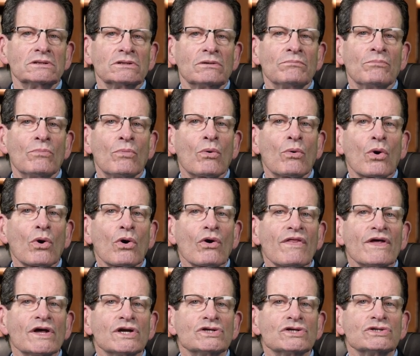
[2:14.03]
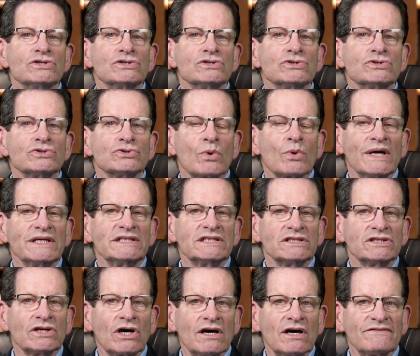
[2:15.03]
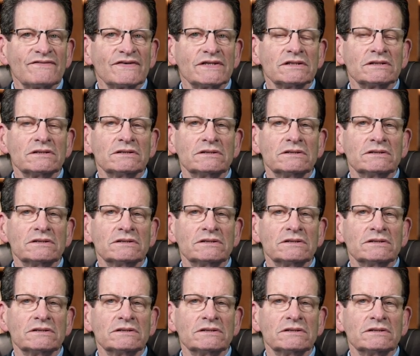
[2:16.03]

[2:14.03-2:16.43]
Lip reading: more than twice as often,